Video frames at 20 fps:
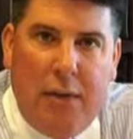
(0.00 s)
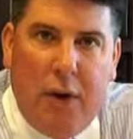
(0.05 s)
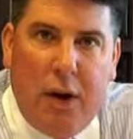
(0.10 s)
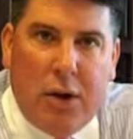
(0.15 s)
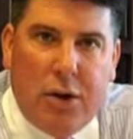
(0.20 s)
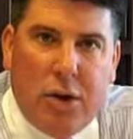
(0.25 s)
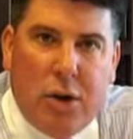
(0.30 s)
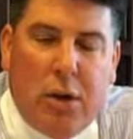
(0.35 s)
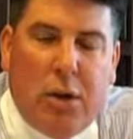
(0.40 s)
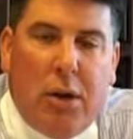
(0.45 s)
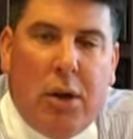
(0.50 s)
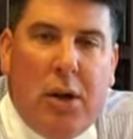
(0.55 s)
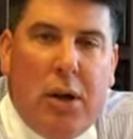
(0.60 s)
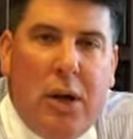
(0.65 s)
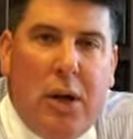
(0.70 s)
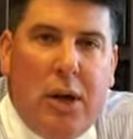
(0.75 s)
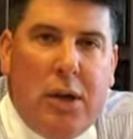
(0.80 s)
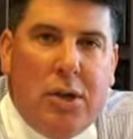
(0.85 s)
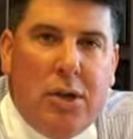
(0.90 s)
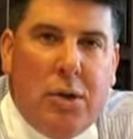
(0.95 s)
functional.
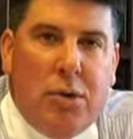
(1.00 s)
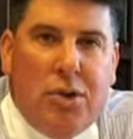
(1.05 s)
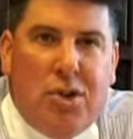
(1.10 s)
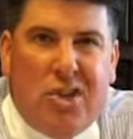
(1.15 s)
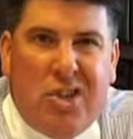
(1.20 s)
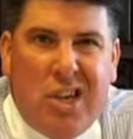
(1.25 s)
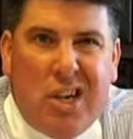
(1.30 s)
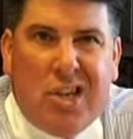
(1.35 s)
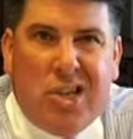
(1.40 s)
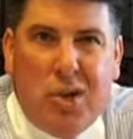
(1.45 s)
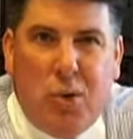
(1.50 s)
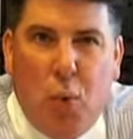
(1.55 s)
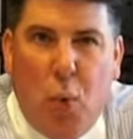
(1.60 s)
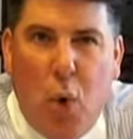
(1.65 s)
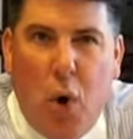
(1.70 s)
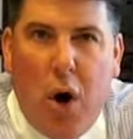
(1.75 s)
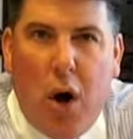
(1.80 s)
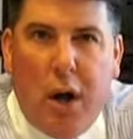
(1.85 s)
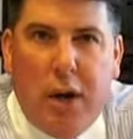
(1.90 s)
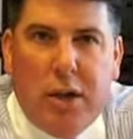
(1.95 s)
So 6 and
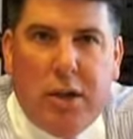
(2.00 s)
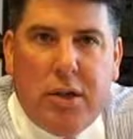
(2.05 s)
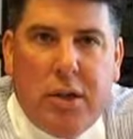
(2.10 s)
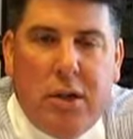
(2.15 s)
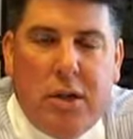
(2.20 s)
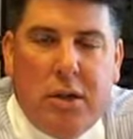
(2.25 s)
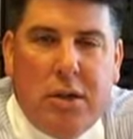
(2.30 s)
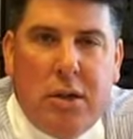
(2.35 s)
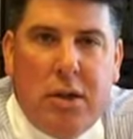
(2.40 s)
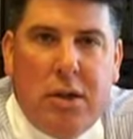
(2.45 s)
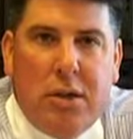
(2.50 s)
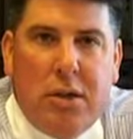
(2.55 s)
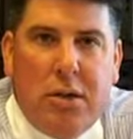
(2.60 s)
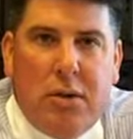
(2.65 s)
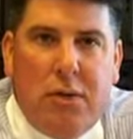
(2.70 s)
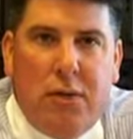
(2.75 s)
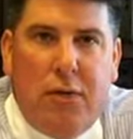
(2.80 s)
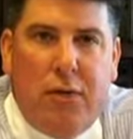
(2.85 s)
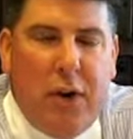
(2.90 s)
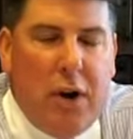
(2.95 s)
1 is
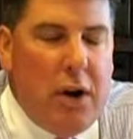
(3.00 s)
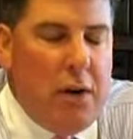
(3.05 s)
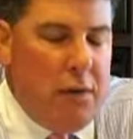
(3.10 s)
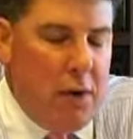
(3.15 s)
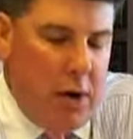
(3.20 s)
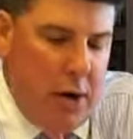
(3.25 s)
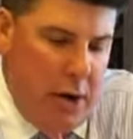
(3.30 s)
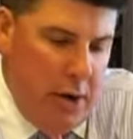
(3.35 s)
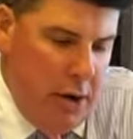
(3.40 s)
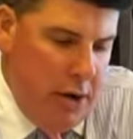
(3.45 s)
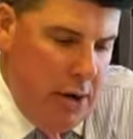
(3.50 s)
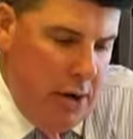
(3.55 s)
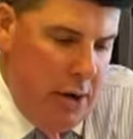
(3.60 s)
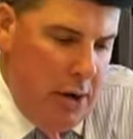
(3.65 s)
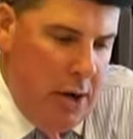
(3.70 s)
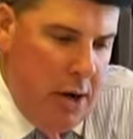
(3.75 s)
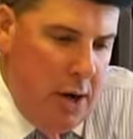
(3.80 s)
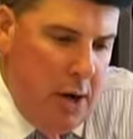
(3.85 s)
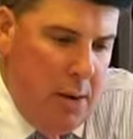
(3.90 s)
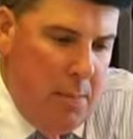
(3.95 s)
very, very good.
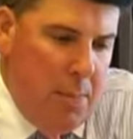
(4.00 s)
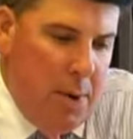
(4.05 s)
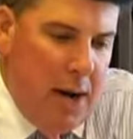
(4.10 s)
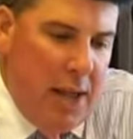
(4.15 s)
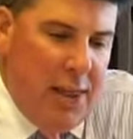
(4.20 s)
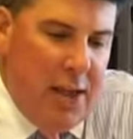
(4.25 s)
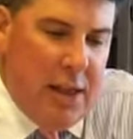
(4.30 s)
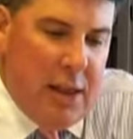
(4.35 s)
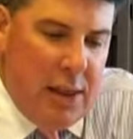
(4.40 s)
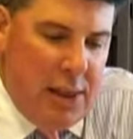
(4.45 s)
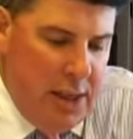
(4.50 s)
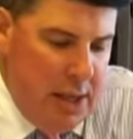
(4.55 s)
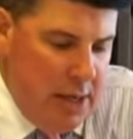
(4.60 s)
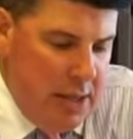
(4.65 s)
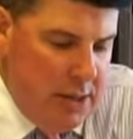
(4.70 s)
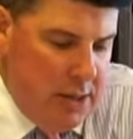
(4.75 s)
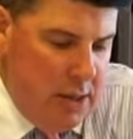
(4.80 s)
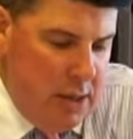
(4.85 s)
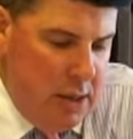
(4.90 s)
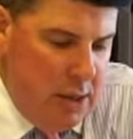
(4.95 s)
But I think the
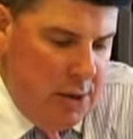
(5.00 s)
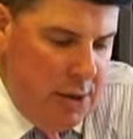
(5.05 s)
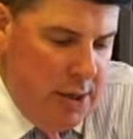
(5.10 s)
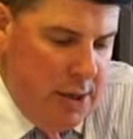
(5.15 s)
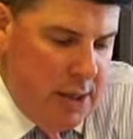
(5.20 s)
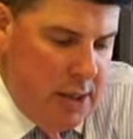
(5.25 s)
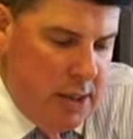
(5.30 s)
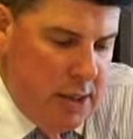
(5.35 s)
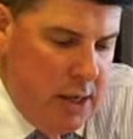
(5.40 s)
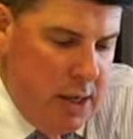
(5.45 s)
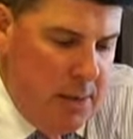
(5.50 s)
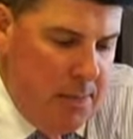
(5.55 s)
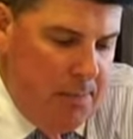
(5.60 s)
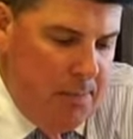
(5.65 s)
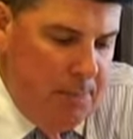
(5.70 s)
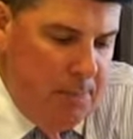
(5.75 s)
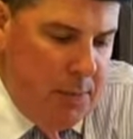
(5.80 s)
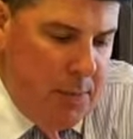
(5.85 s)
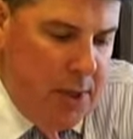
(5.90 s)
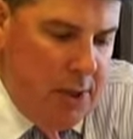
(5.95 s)
things
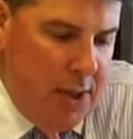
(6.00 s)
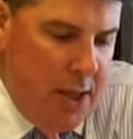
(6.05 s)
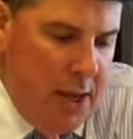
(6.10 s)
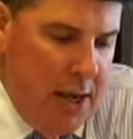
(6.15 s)
that